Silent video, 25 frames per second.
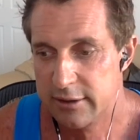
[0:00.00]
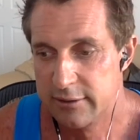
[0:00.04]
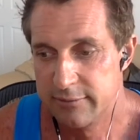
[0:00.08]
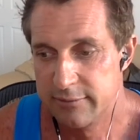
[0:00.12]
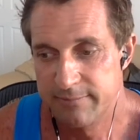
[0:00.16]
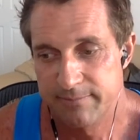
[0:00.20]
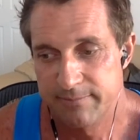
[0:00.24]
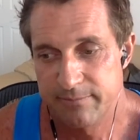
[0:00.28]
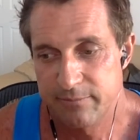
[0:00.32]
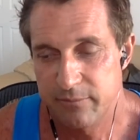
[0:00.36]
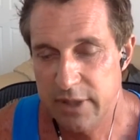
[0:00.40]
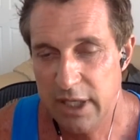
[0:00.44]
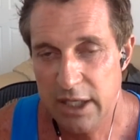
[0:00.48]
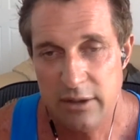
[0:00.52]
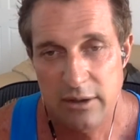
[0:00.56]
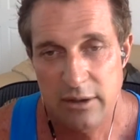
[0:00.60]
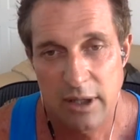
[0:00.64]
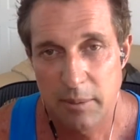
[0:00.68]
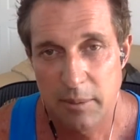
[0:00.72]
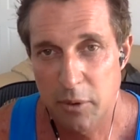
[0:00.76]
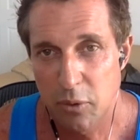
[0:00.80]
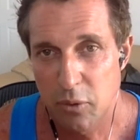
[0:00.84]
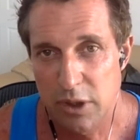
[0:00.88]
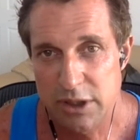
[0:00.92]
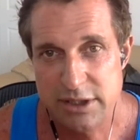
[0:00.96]
yeah, I mean,
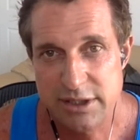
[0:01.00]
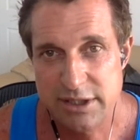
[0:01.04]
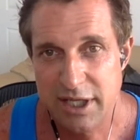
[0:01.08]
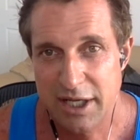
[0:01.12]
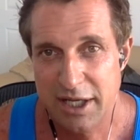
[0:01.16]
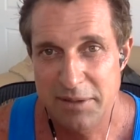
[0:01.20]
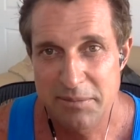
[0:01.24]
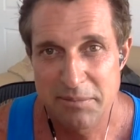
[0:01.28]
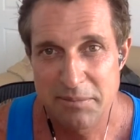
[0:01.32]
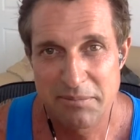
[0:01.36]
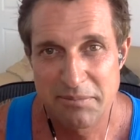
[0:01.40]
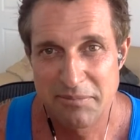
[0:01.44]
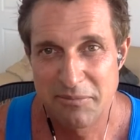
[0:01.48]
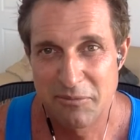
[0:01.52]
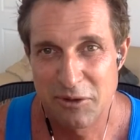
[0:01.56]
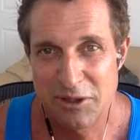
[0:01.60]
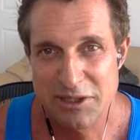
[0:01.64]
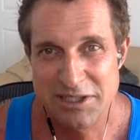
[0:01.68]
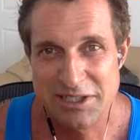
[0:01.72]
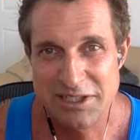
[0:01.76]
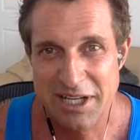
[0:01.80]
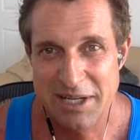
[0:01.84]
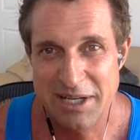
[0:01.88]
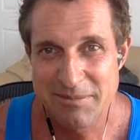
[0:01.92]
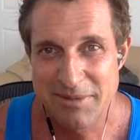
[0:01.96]
once time once
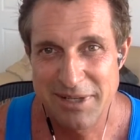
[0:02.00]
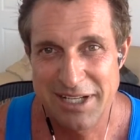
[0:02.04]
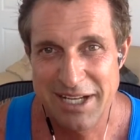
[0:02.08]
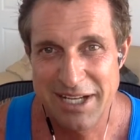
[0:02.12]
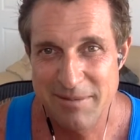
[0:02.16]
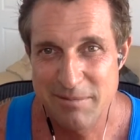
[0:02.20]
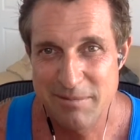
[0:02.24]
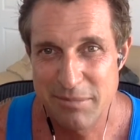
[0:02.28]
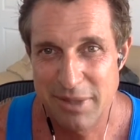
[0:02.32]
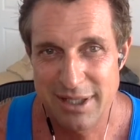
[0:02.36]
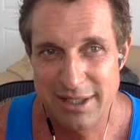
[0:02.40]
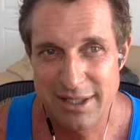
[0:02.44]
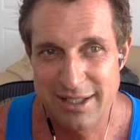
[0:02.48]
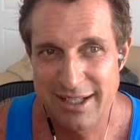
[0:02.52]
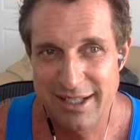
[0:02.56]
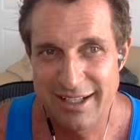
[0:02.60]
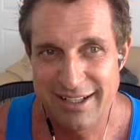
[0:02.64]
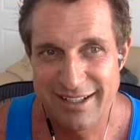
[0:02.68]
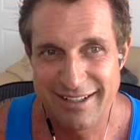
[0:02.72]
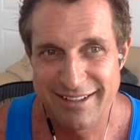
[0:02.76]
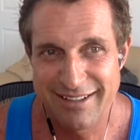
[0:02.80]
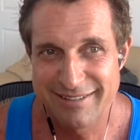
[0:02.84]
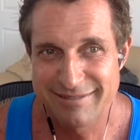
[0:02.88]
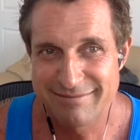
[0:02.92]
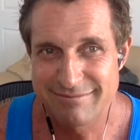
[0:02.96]
time became
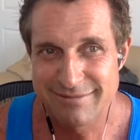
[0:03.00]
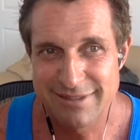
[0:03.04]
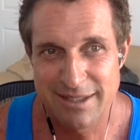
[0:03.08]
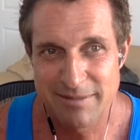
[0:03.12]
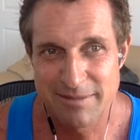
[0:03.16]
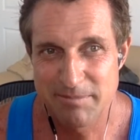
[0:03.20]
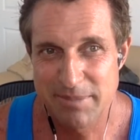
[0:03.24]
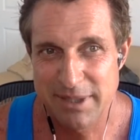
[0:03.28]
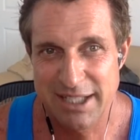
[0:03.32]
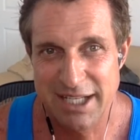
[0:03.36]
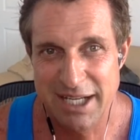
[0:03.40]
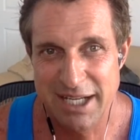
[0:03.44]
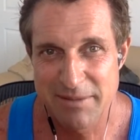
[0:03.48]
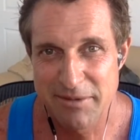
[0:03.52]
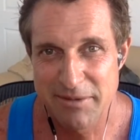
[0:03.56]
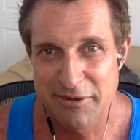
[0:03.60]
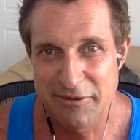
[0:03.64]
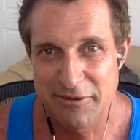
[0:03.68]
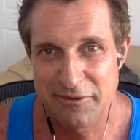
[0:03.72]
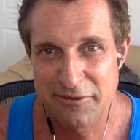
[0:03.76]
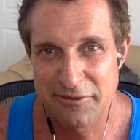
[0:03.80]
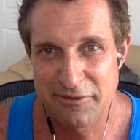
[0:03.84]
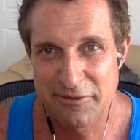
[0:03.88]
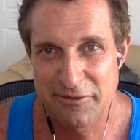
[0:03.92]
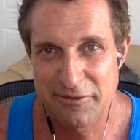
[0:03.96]
money, it became the
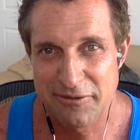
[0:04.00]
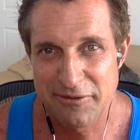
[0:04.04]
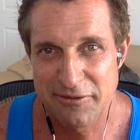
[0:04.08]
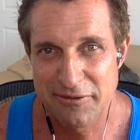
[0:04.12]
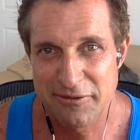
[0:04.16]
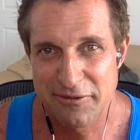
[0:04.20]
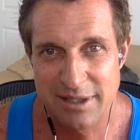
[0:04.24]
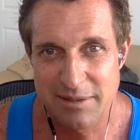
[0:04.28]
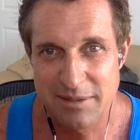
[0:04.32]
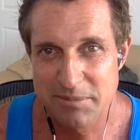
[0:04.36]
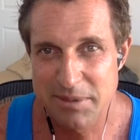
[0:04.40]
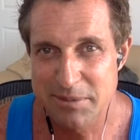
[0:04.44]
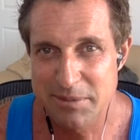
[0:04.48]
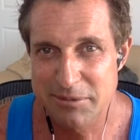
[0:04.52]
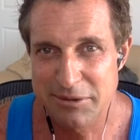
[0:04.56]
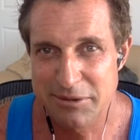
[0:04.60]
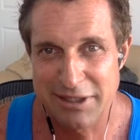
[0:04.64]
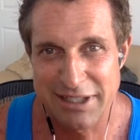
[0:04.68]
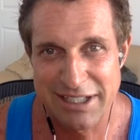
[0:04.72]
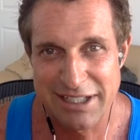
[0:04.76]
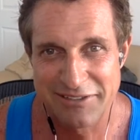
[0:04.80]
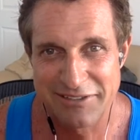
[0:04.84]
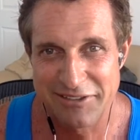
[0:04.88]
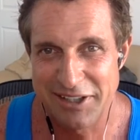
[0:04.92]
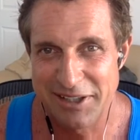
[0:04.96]
first thing that people
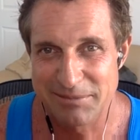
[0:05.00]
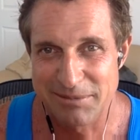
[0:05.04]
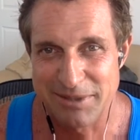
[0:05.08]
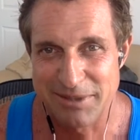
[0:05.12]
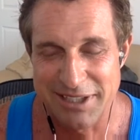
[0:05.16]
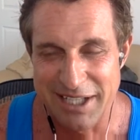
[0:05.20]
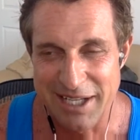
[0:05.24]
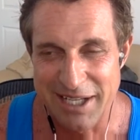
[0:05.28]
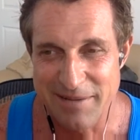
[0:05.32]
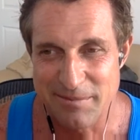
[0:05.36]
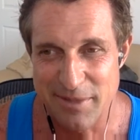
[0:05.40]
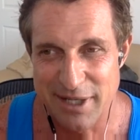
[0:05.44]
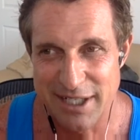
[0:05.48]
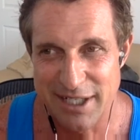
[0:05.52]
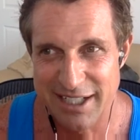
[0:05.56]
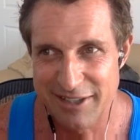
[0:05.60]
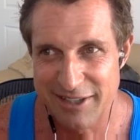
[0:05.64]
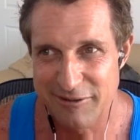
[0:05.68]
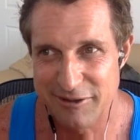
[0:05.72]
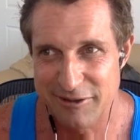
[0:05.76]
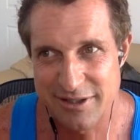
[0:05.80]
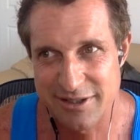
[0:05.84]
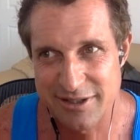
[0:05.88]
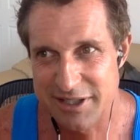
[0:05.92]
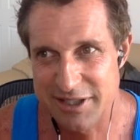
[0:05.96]
gave up to get money,
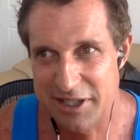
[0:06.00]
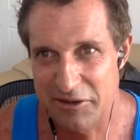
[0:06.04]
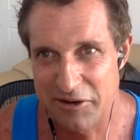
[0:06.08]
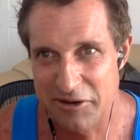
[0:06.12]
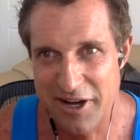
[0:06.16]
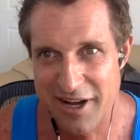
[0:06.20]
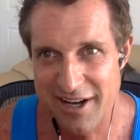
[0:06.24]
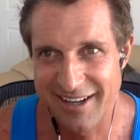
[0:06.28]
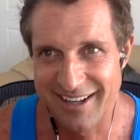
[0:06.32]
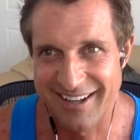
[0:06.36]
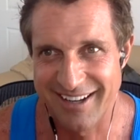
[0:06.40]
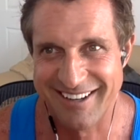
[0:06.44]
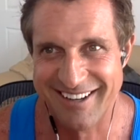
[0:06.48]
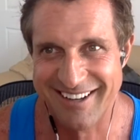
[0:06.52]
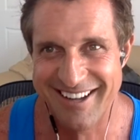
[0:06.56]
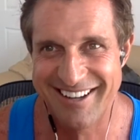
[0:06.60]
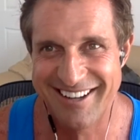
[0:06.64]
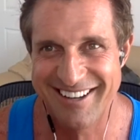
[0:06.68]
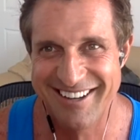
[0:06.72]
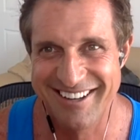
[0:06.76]
which is ironic,